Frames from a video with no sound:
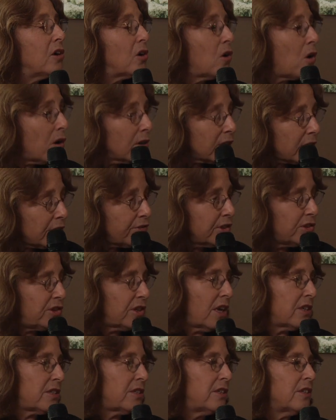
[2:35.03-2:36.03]
calling for
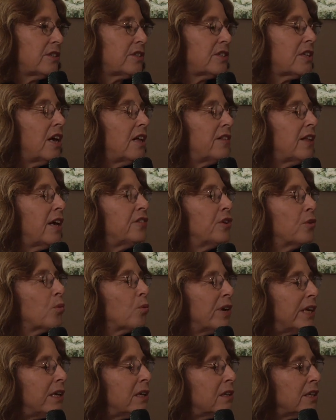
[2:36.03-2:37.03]
justice that the
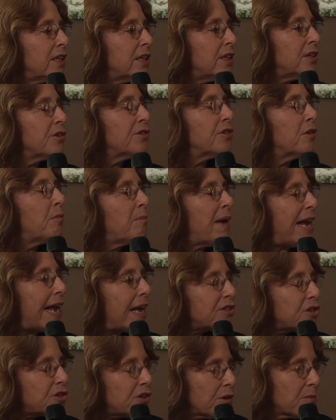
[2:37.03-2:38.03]
ringleader, the
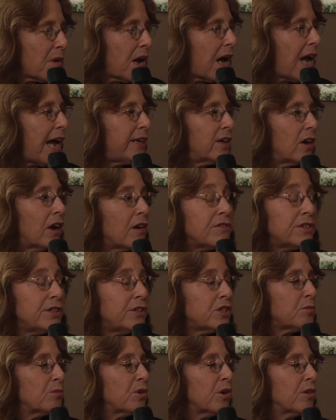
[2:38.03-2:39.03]
mastermind of
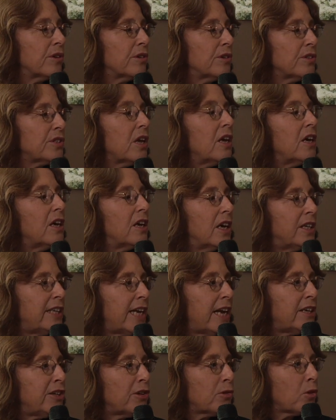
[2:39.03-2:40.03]
these murders, an
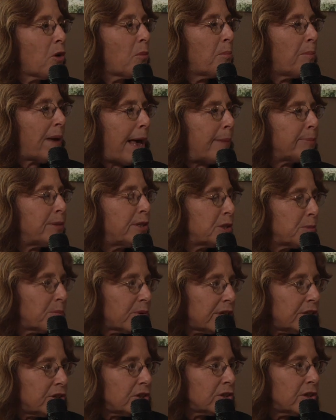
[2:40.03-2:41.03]
80-year-old Baptist
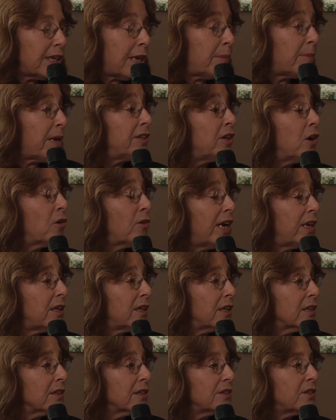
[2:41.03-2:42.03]
preacher named Edgar Ray
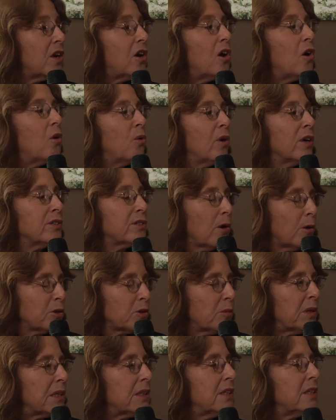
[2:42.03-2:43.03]
Killen, was
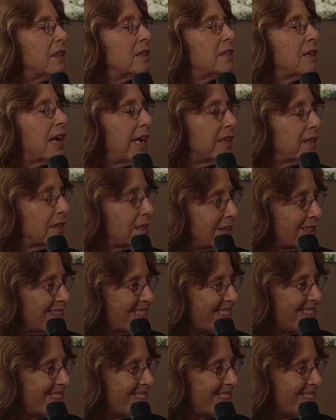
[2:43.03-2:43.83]
ultimately indicted.